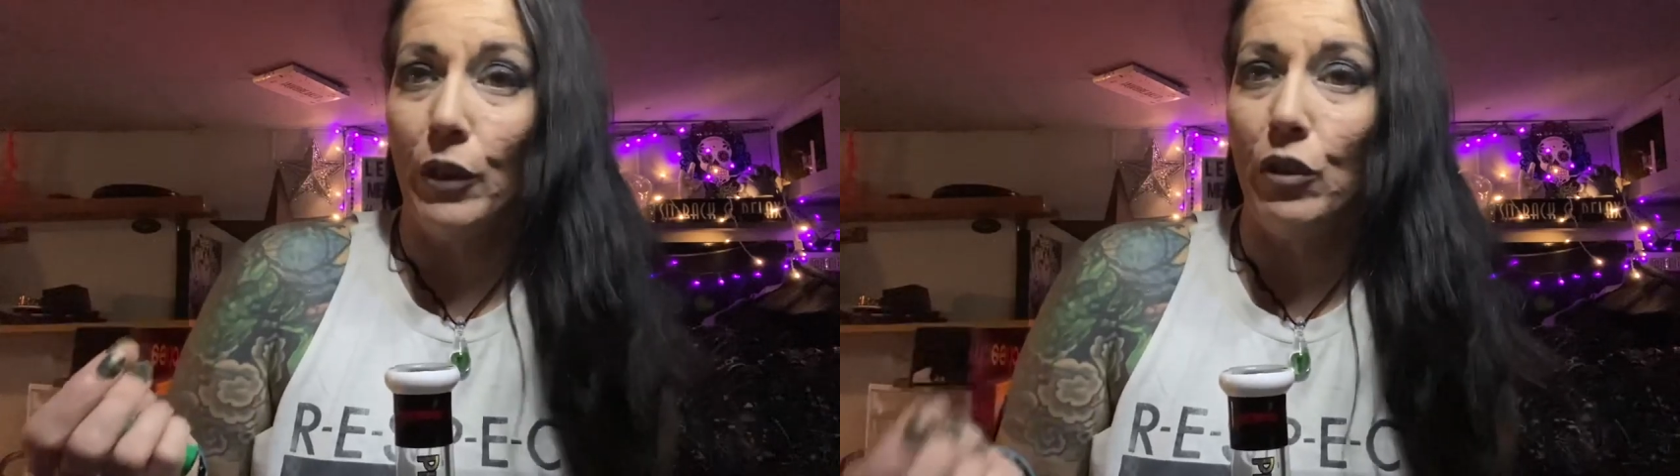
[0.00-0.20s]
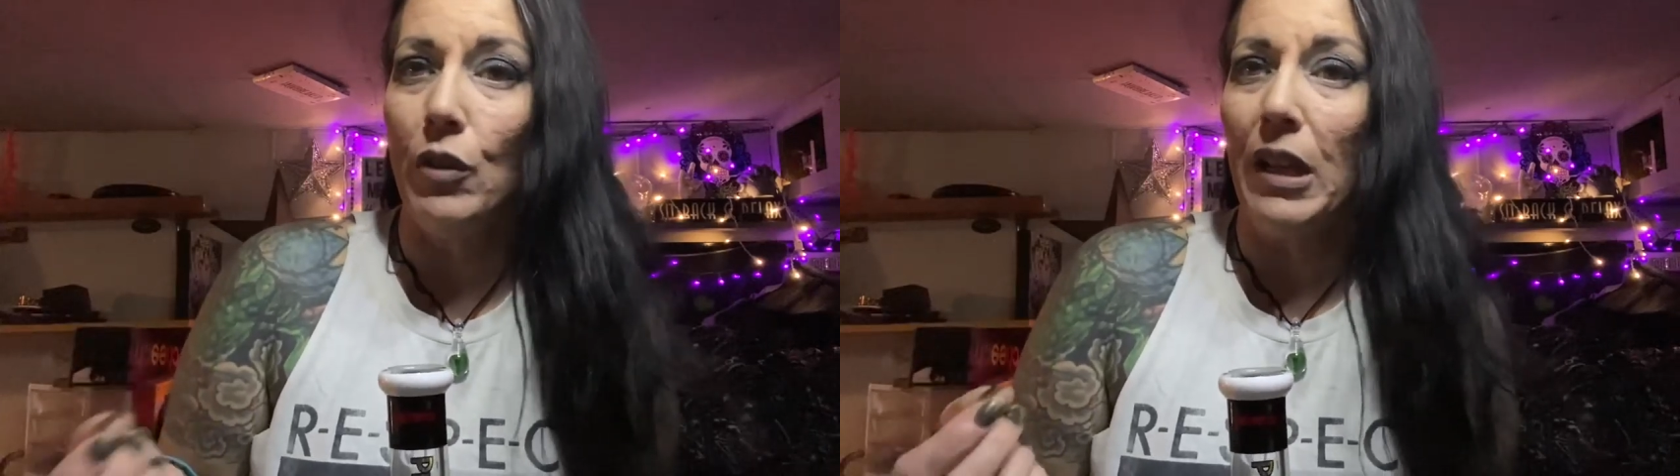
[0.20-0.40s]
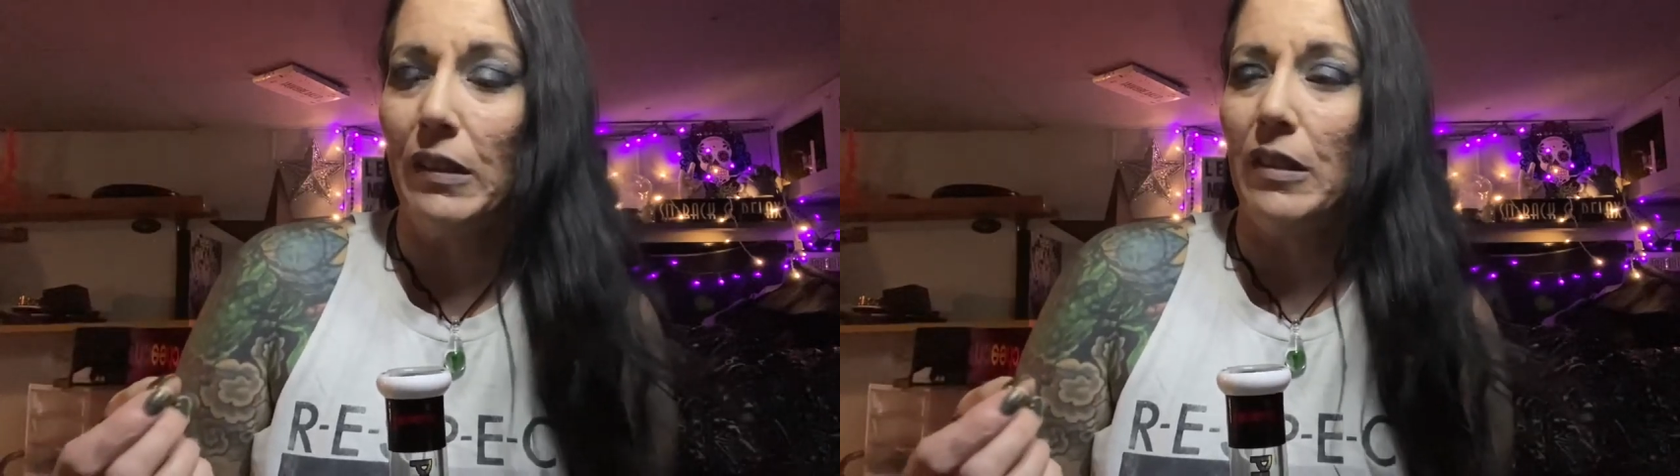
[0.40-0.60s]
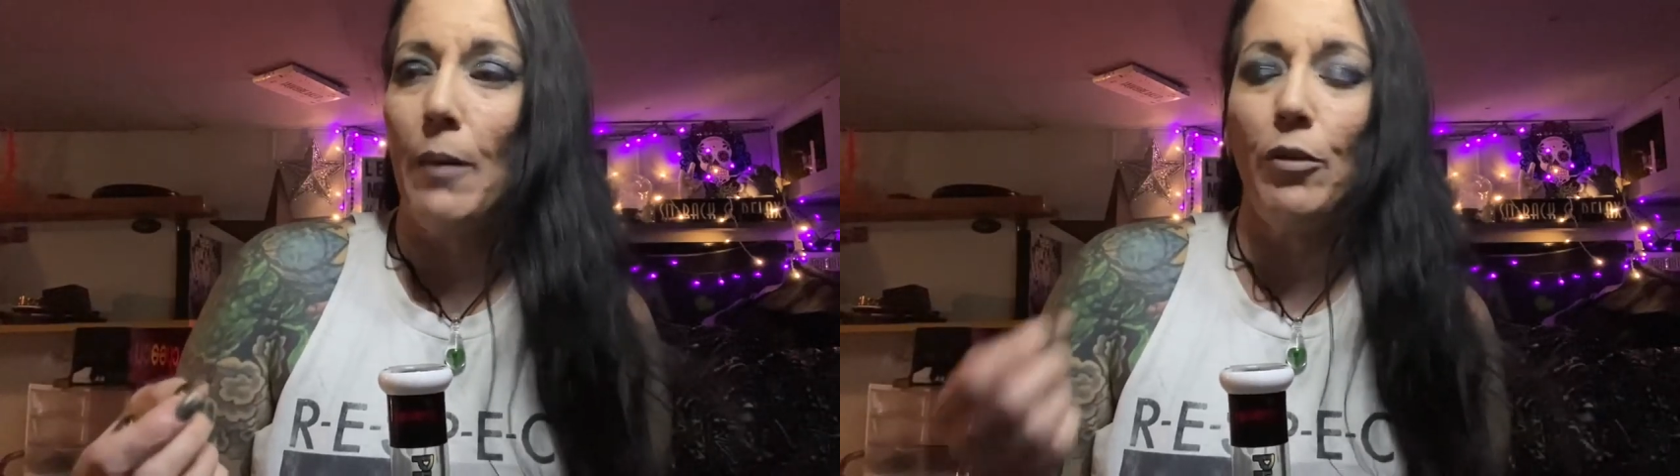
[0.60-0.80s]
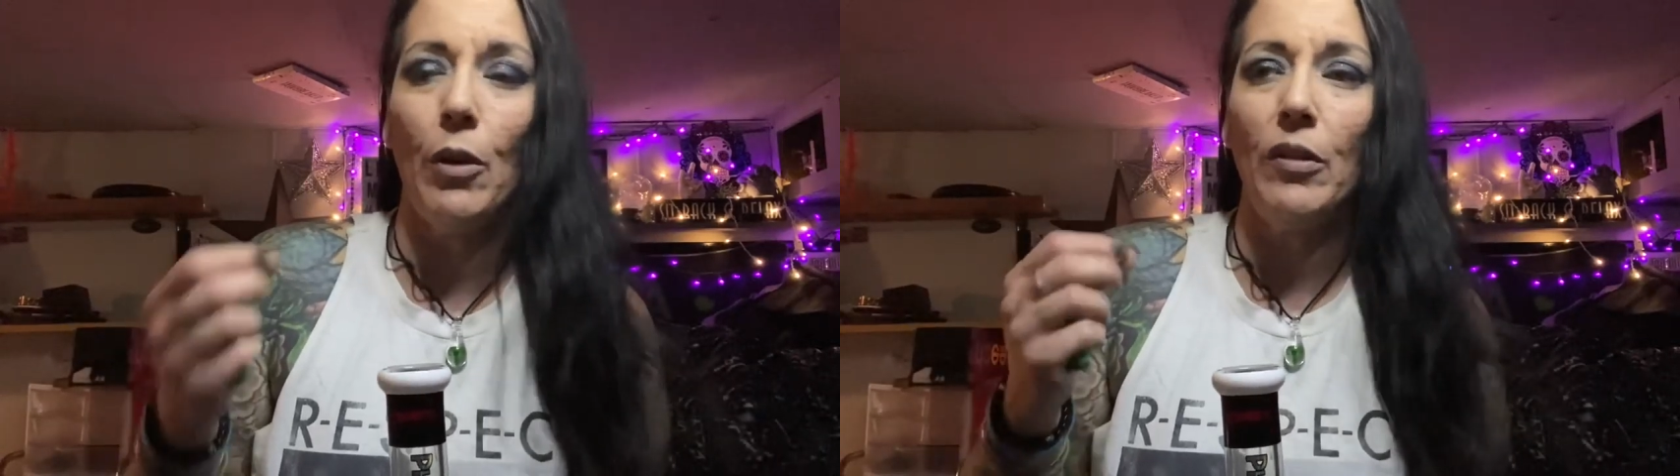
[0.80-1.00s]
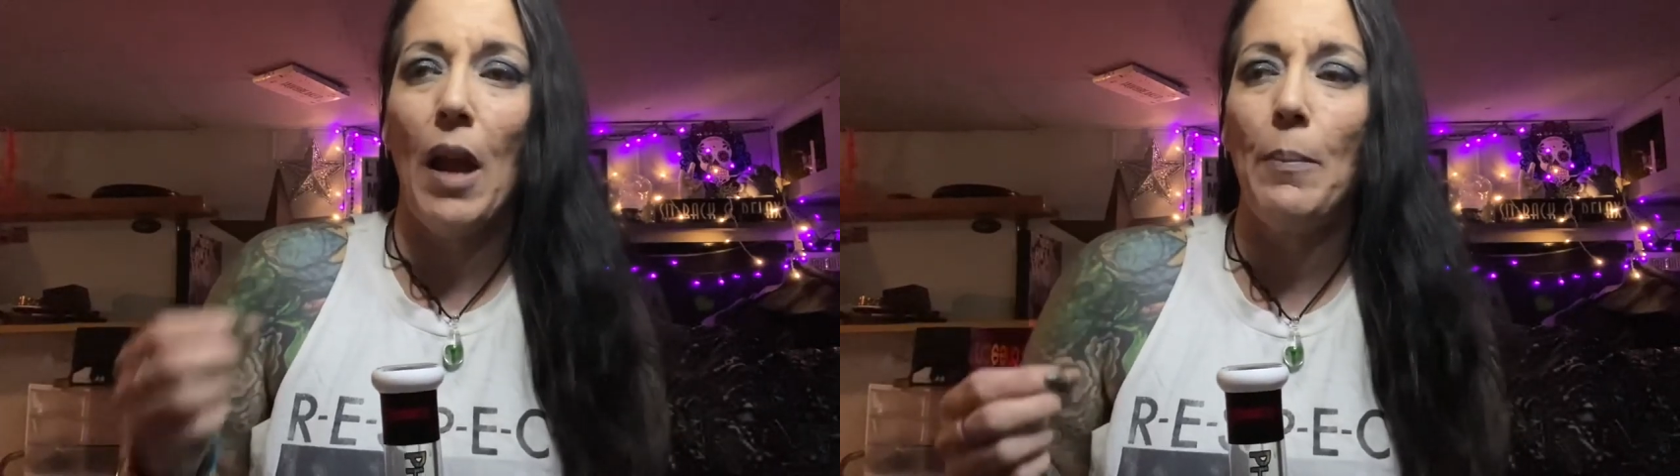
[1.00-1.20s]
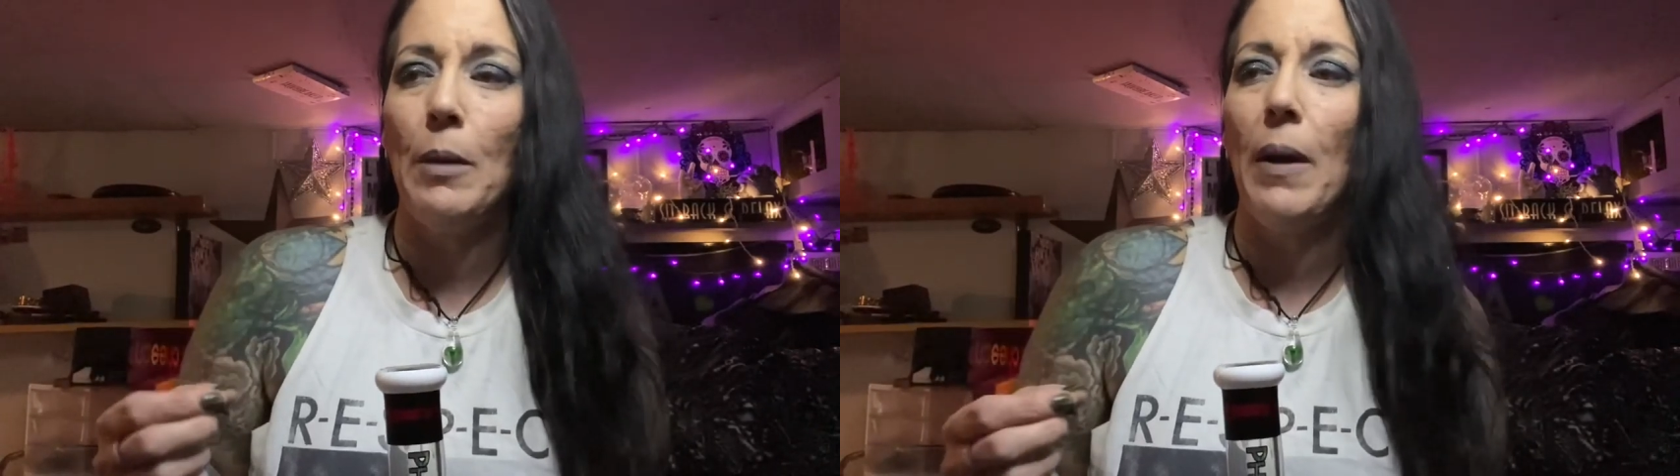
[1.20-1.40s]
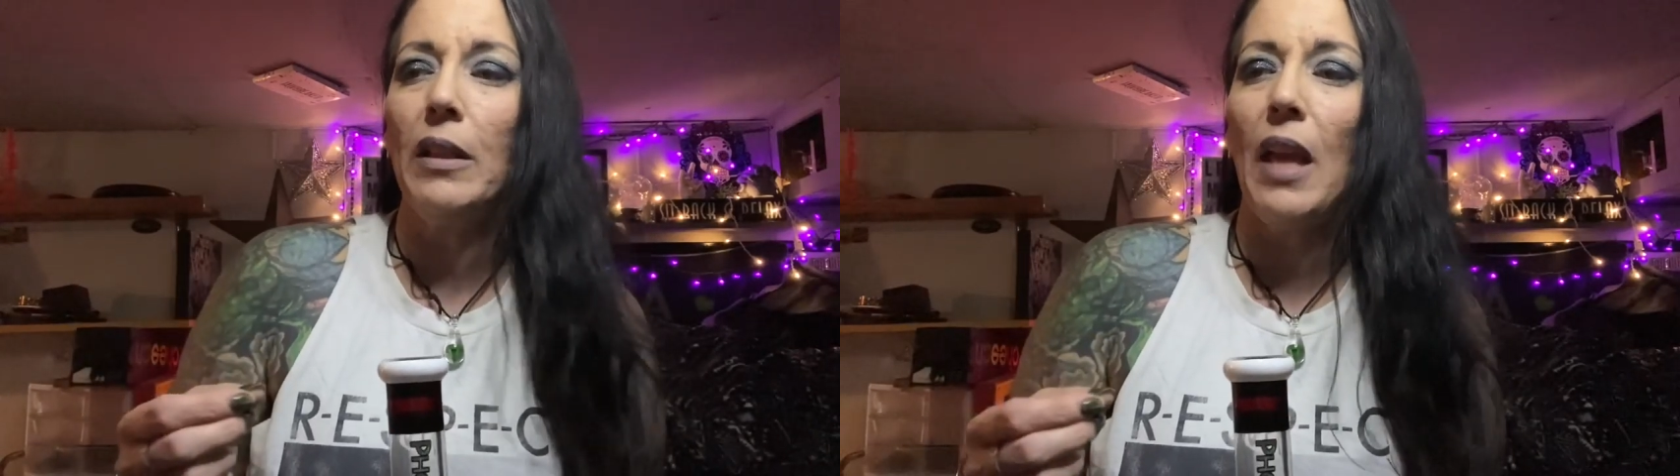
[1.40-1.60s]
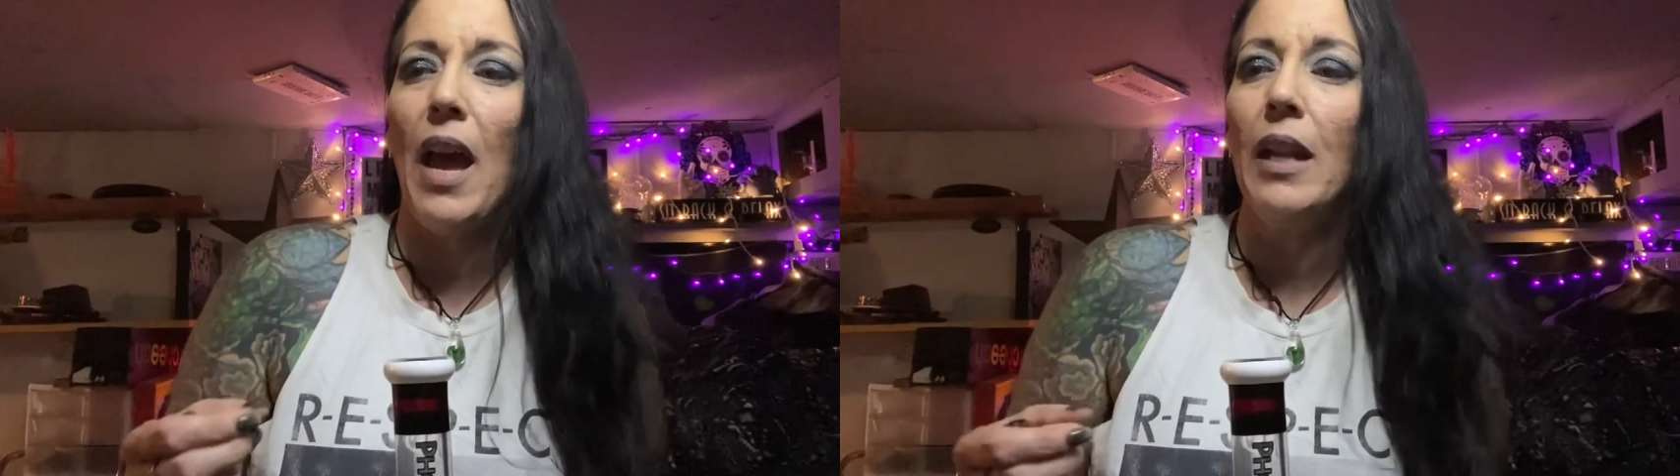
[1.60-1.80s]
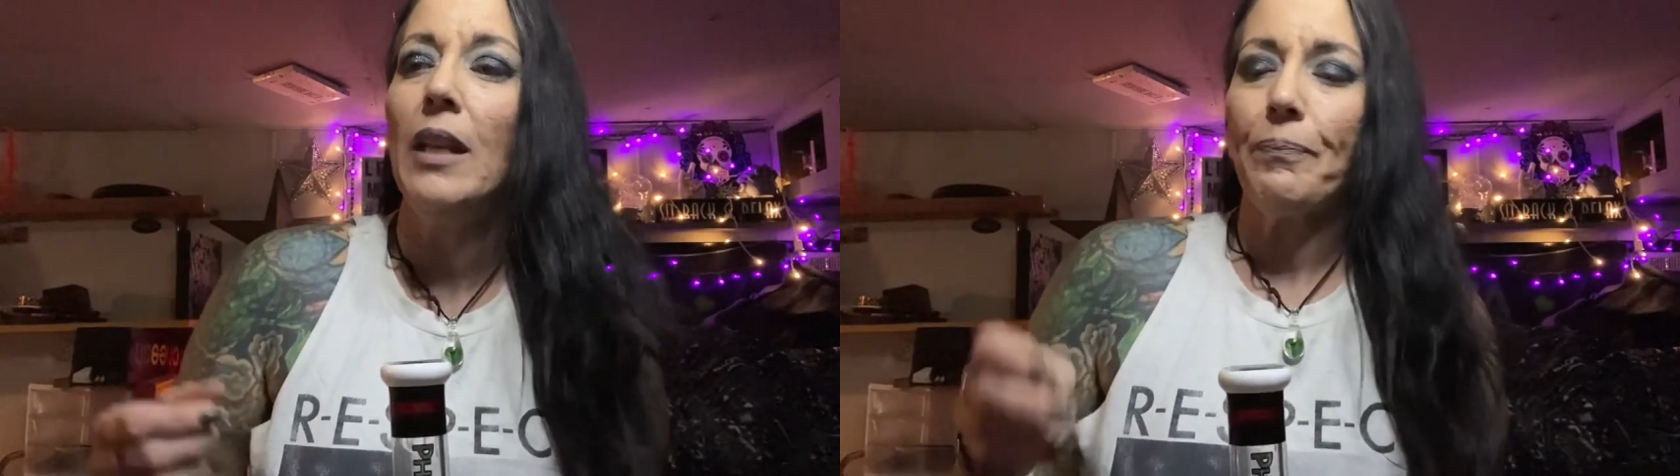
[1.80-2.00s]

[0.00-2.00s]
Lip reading: do that step. So I was happy about that.